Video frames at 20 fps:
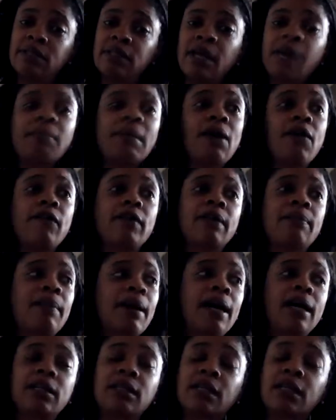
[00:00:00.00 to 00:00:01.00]
I'm not already
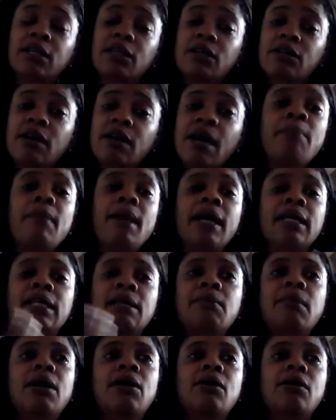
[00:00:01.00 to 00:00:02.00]
bothering you. I'm
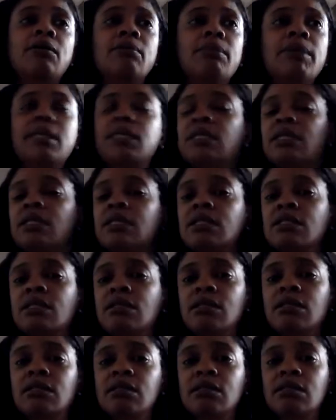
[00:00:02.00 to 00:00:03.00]
minding my own
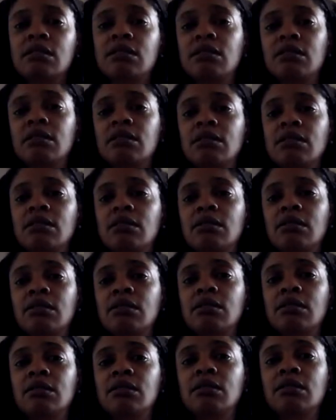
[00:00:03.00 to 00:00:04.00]
business.
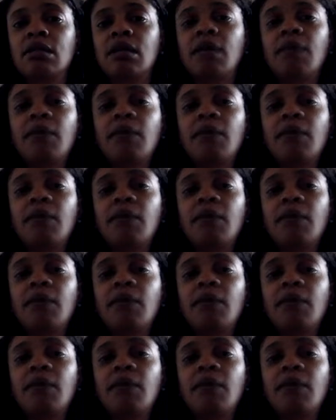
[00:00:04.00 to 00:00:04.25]
I'm